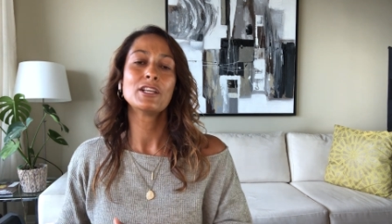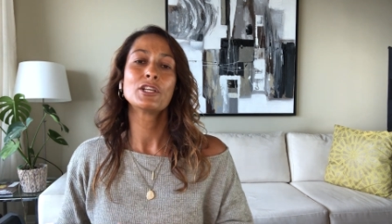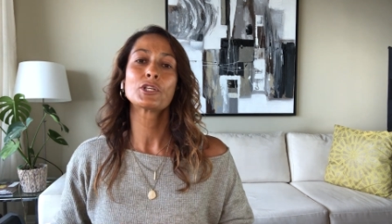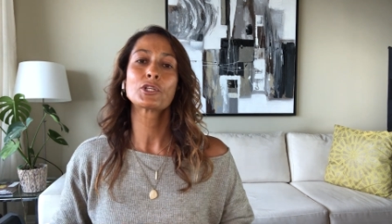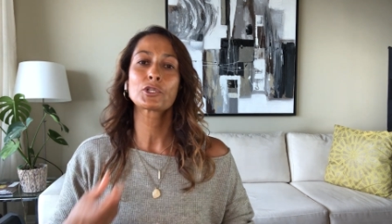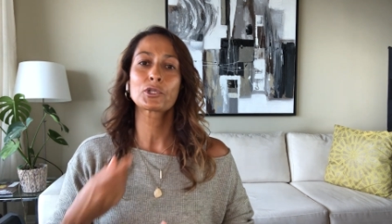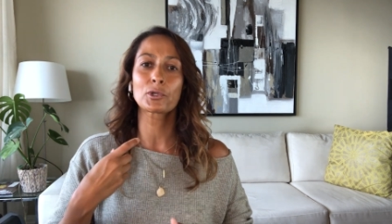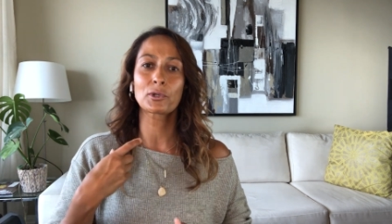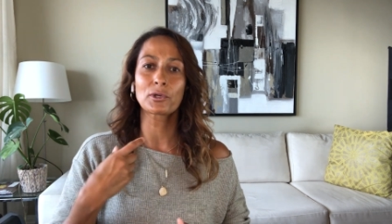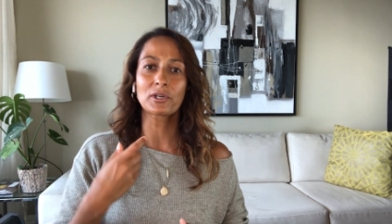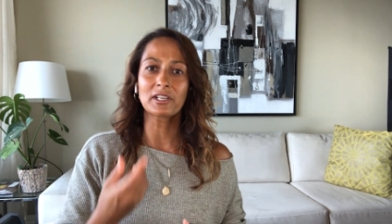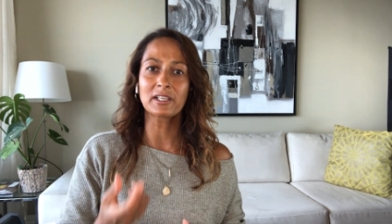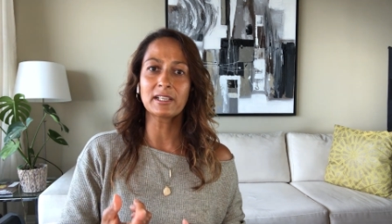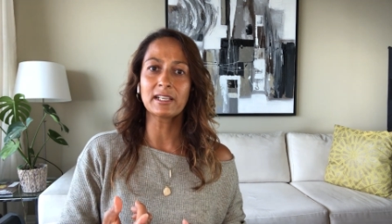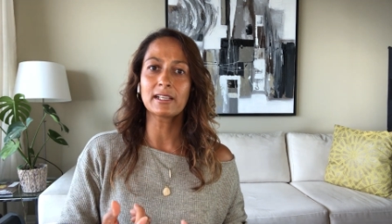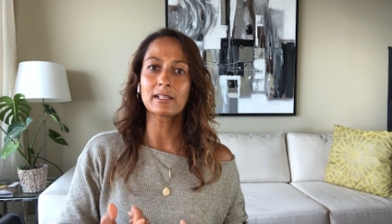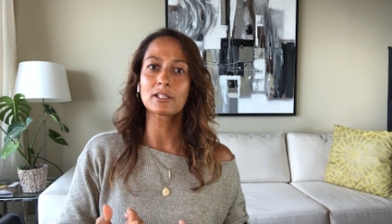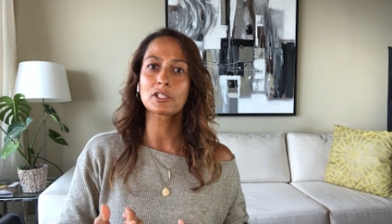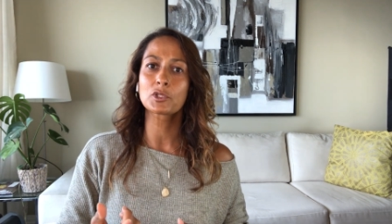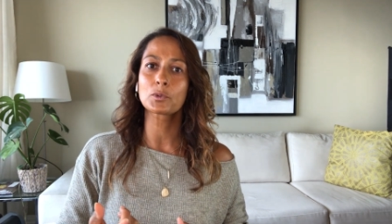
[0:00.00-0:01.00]
Shorter
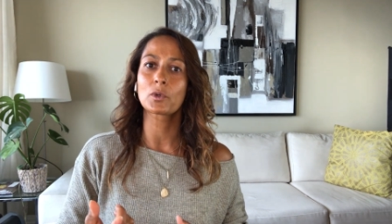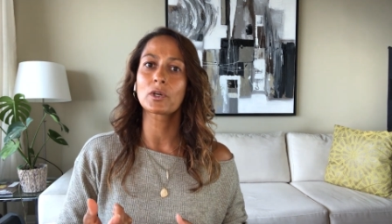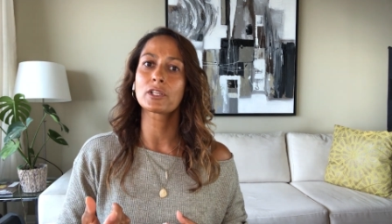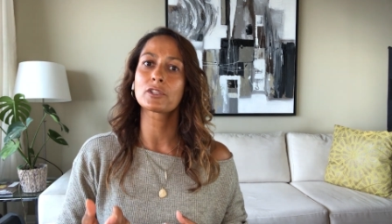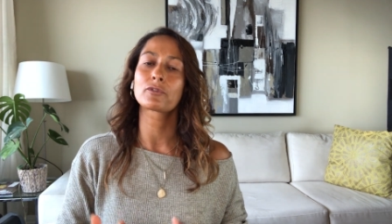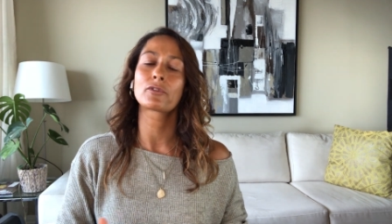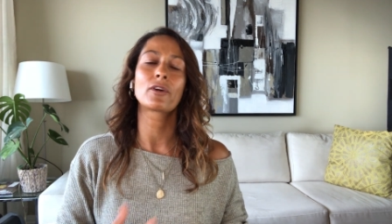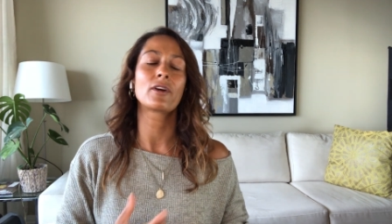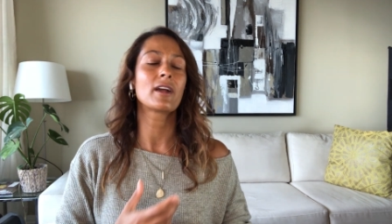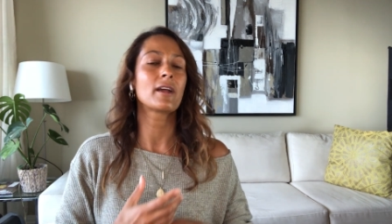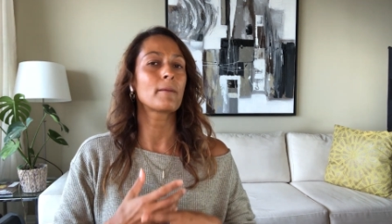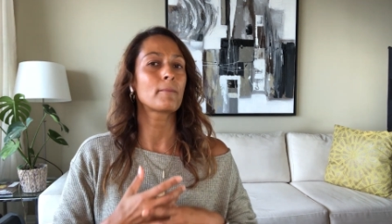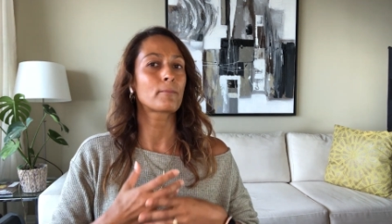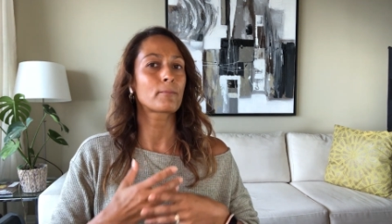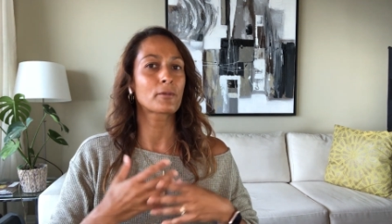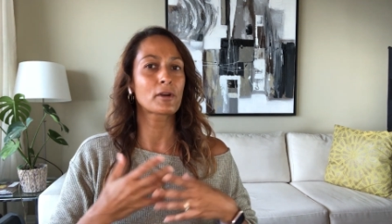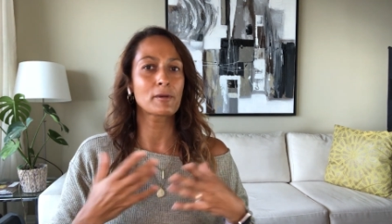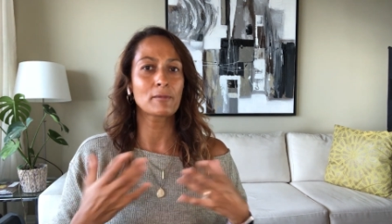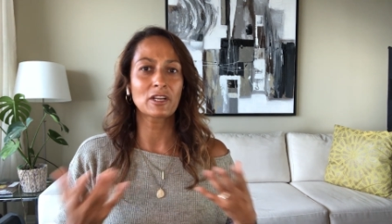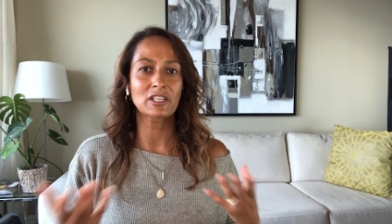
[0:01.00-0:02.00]
needles works for
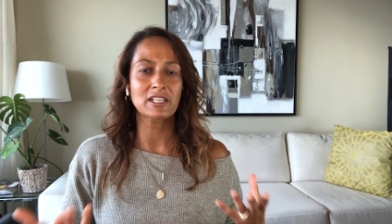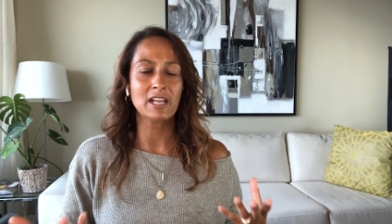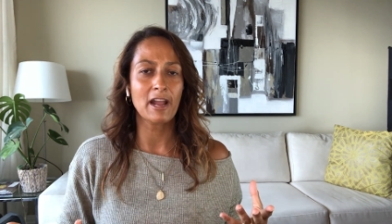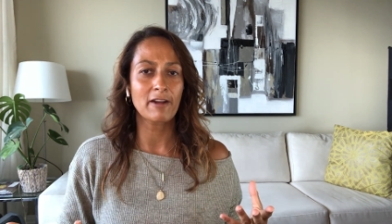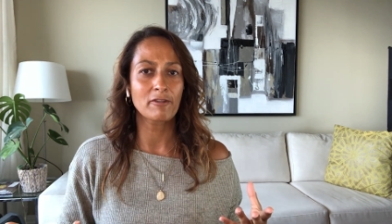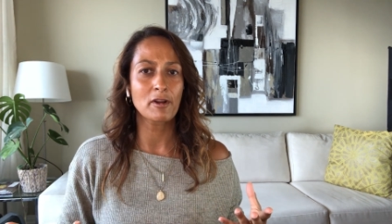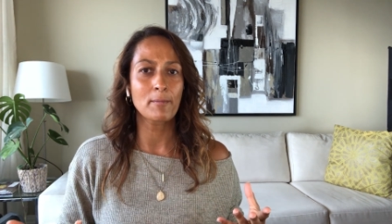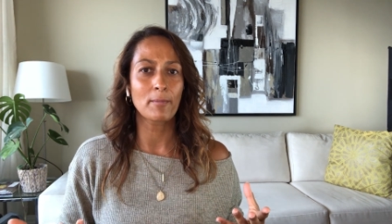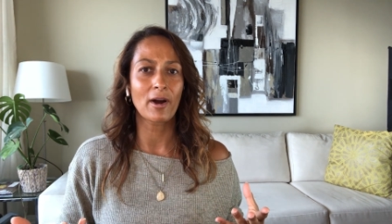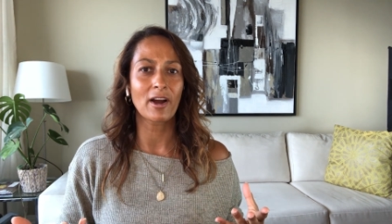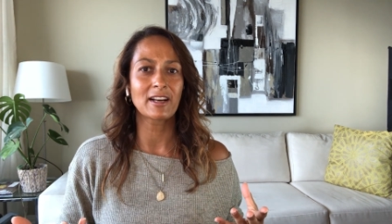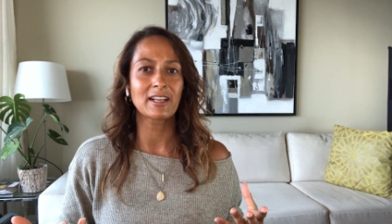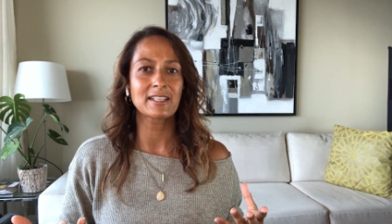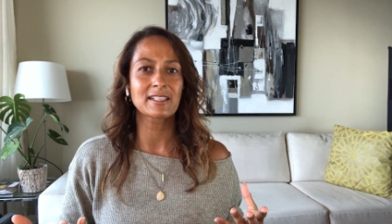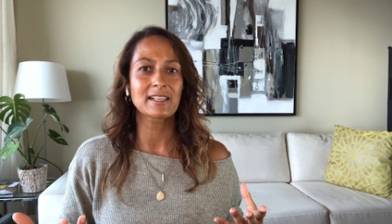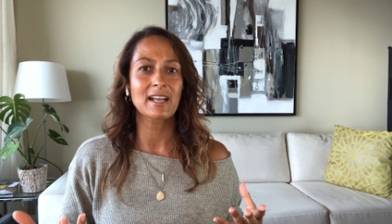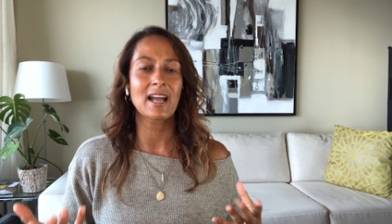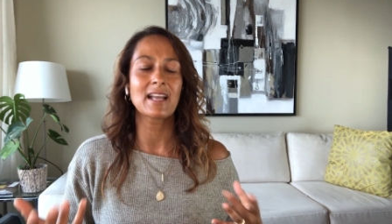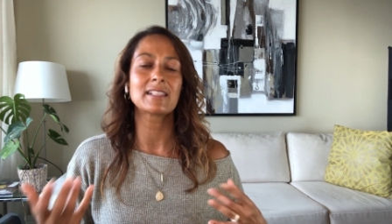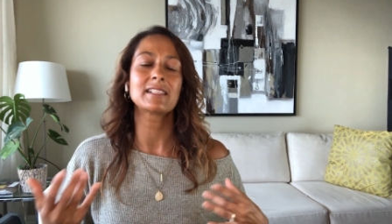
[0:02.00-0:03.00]
pretty much every body
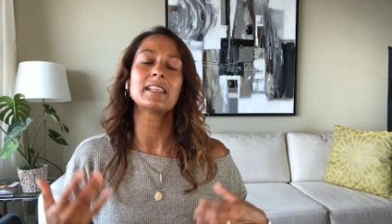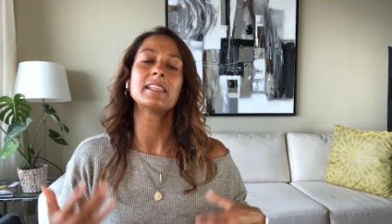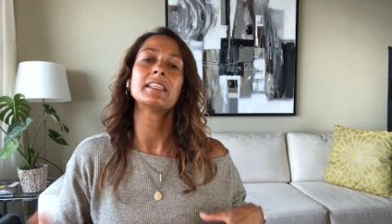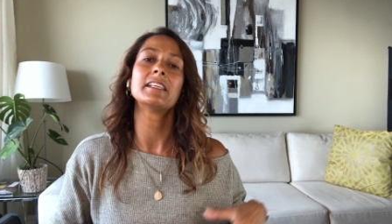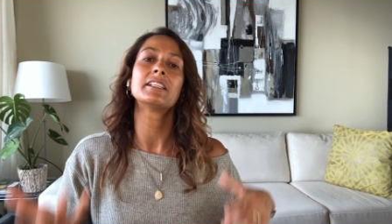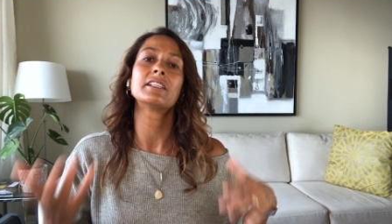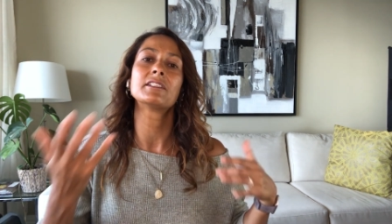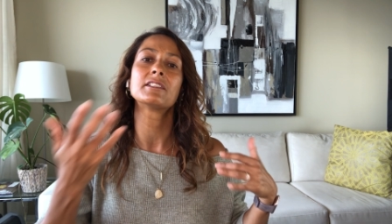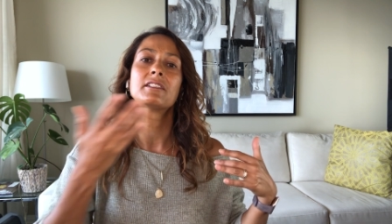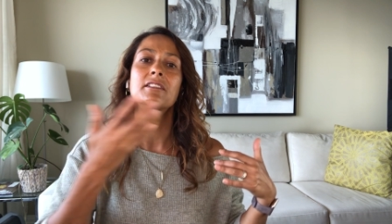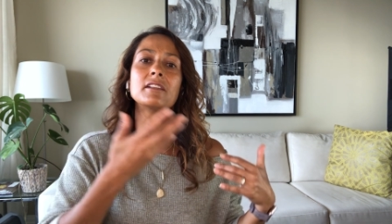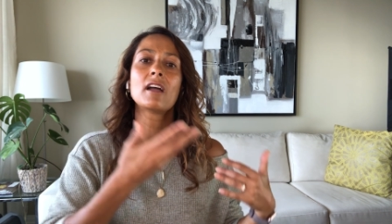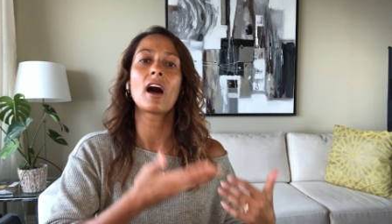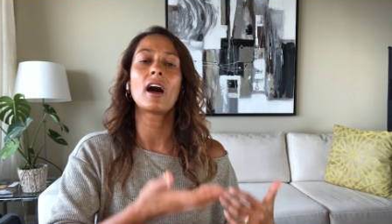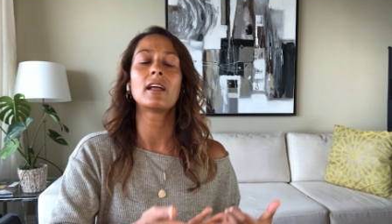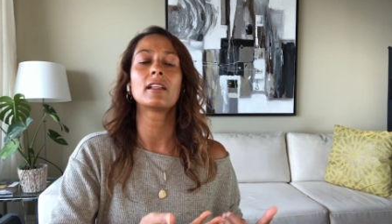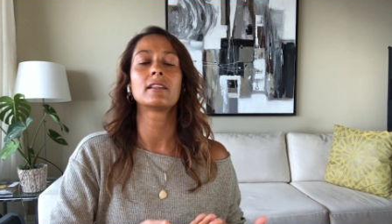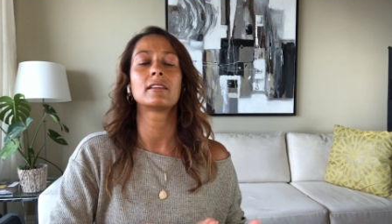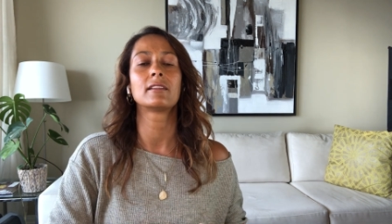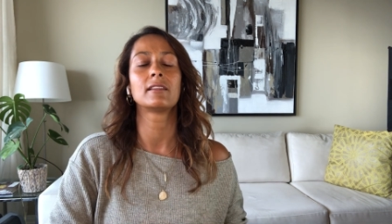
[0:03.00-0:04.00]
size and it does
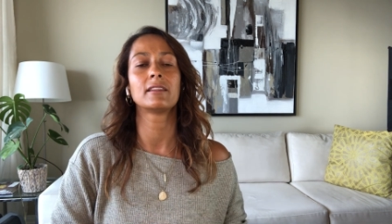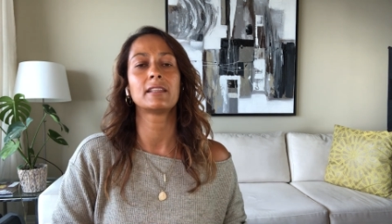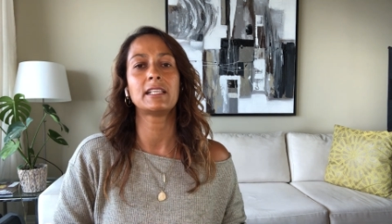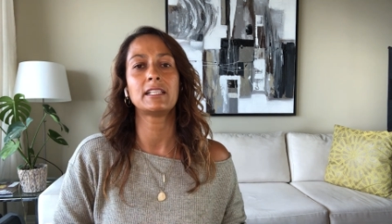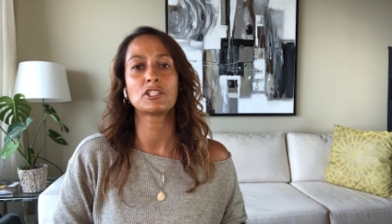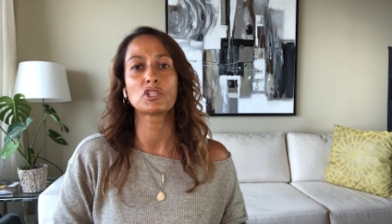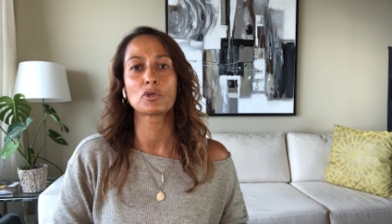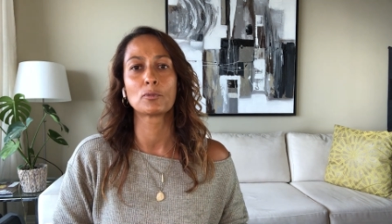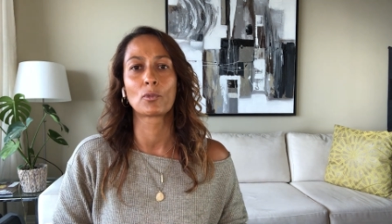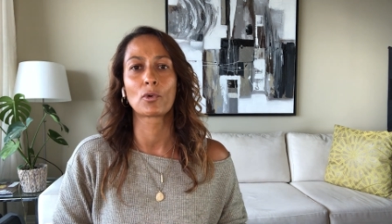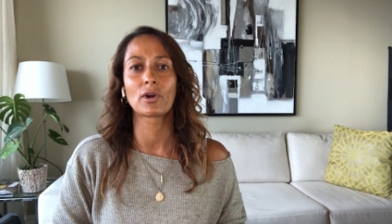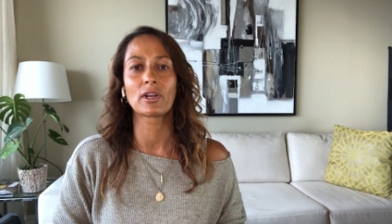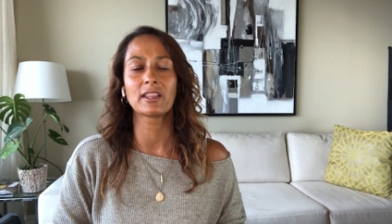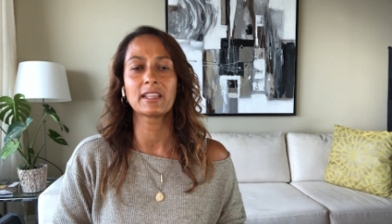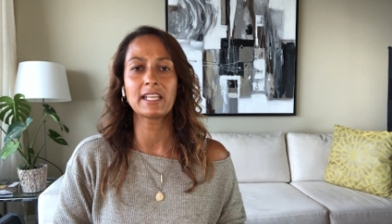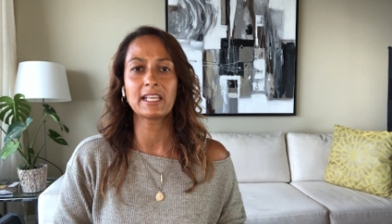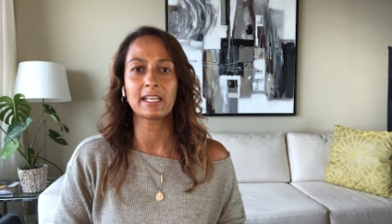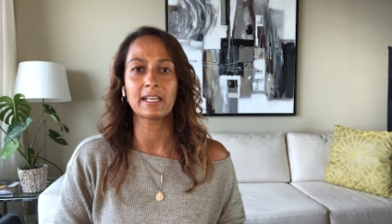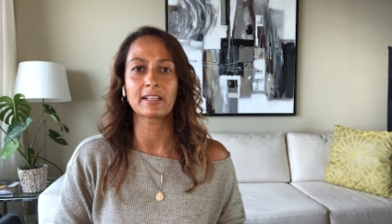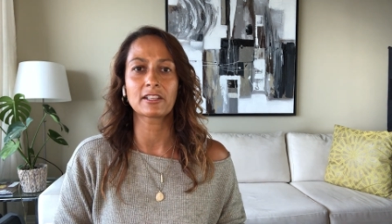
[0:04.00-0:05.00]
not lead to more
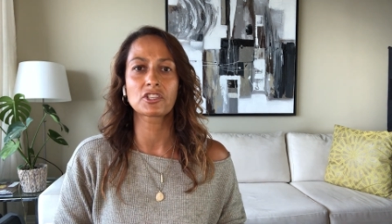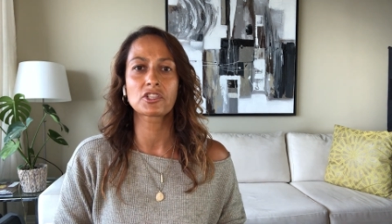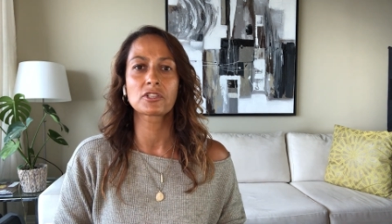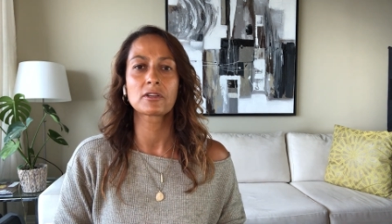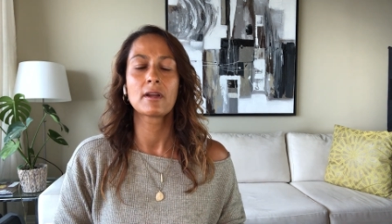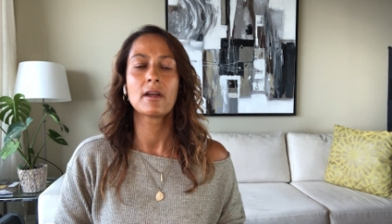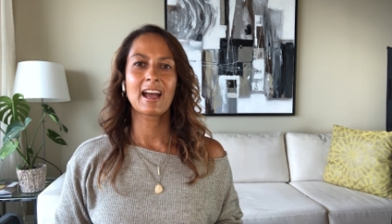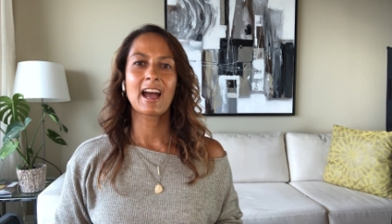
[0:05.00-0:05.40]
leakage.